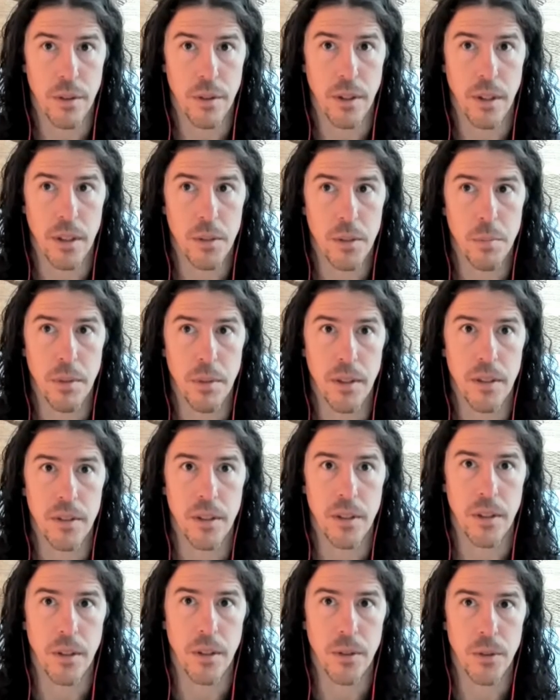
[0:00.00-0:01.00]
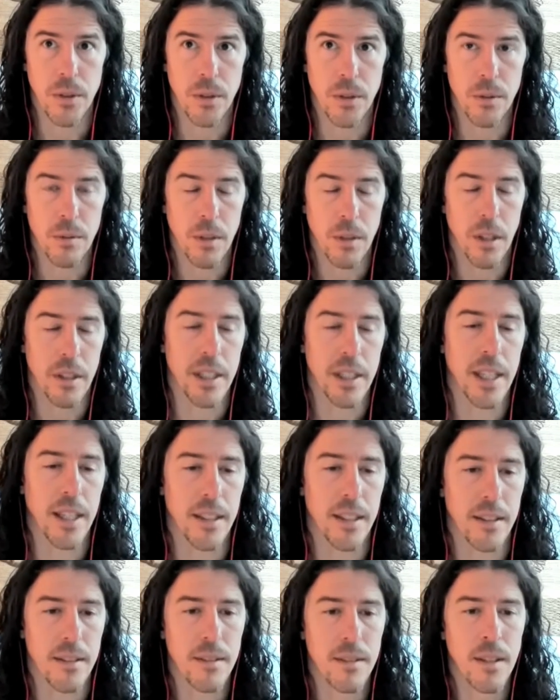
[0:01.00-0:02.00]
with our experience and also our
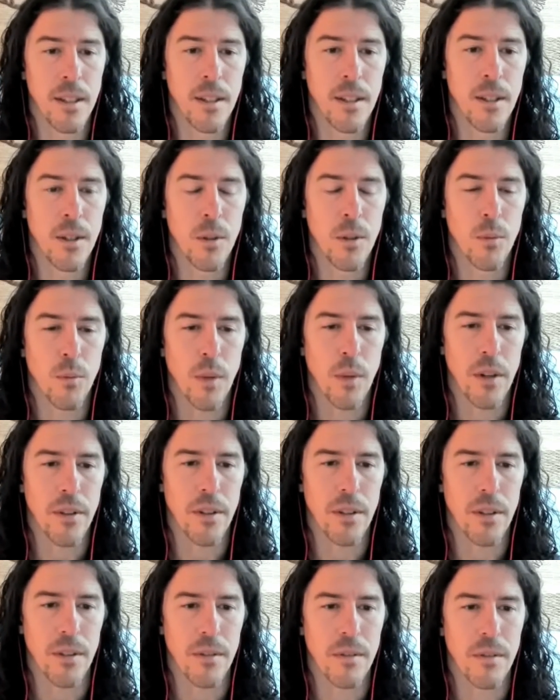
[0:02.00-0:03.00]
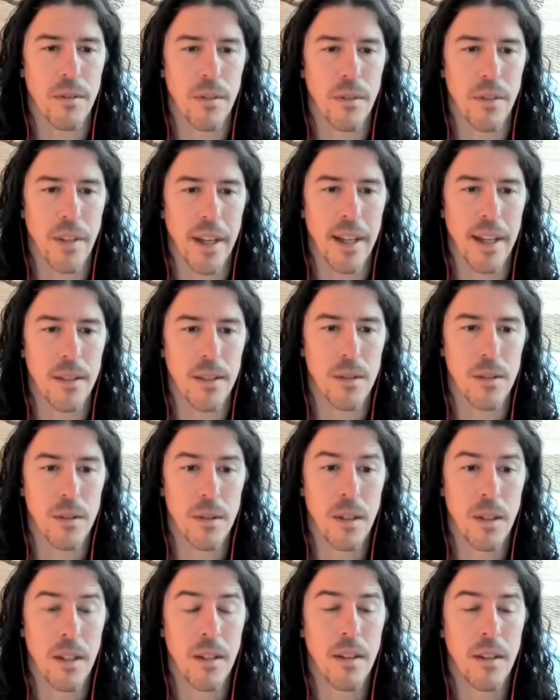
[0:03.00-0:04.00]
kin, whether
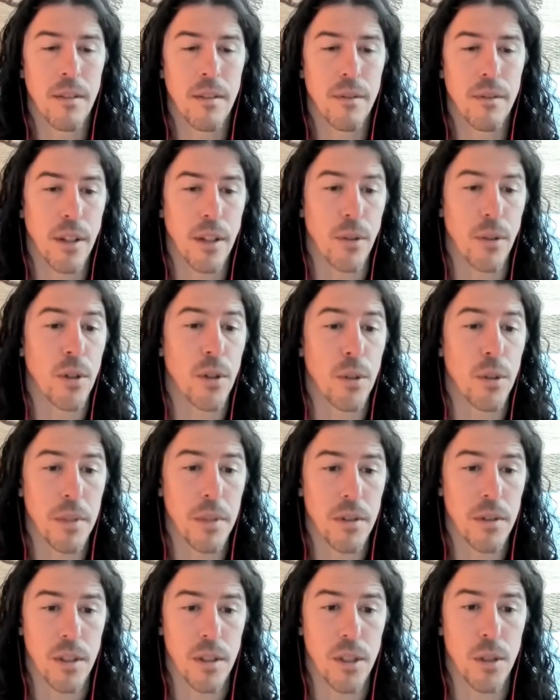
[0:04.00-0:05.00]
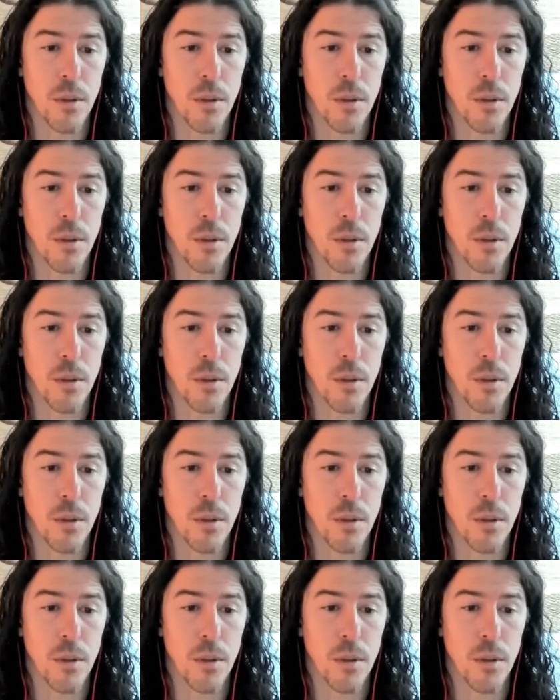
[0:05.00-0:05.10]
that's fellow humans, the